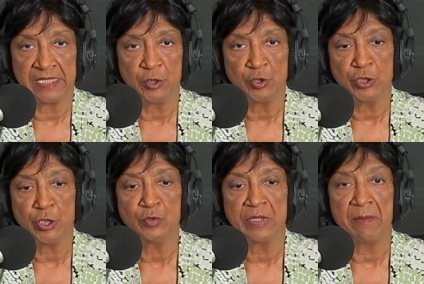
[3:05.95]
You
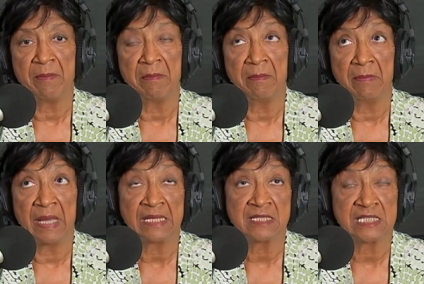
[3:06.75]
knew the
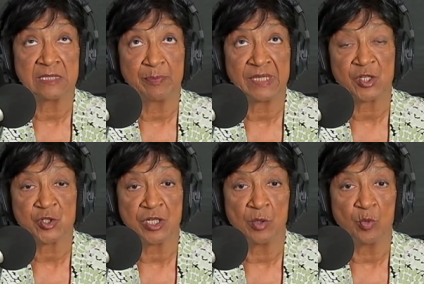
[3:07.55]
maxi
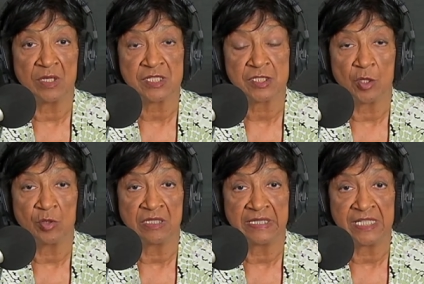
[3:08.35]
picture was
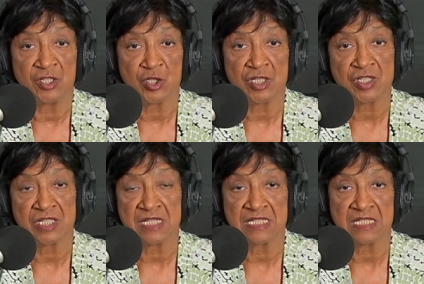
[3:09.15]
total
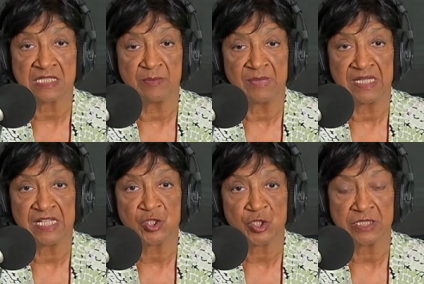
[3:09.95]
injustice,
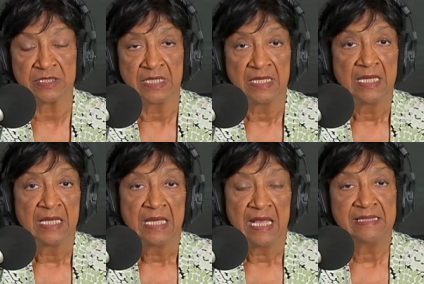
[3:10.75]
discrimination,
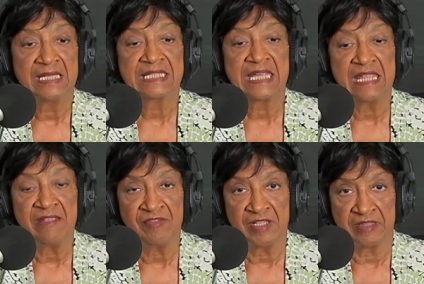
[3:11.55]
and that
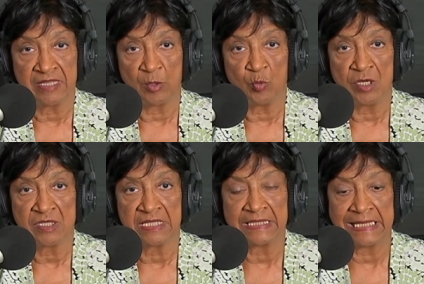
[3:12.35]
everything
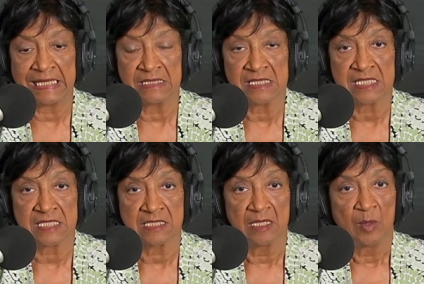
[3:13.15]
worked
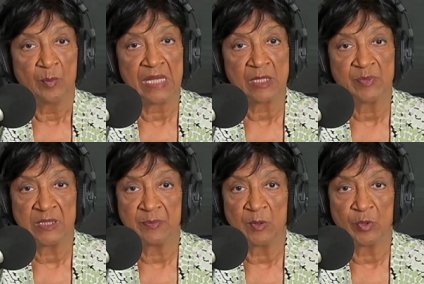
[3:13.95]
against black
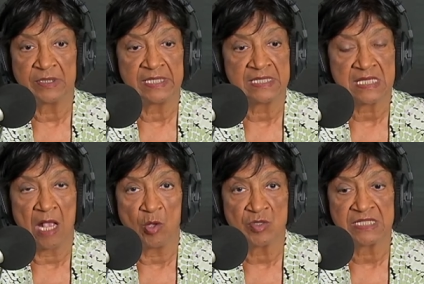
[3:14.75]
people, whether it's
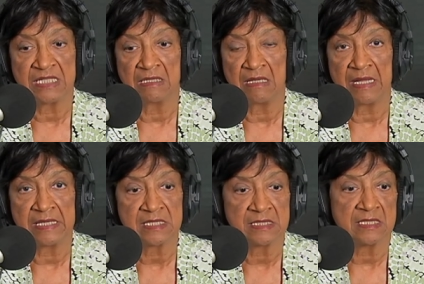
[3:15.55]
housing,
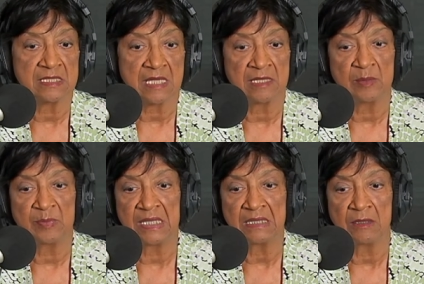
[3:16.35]
license, other
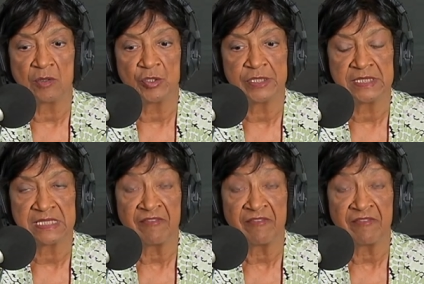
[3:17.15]
black lawyers.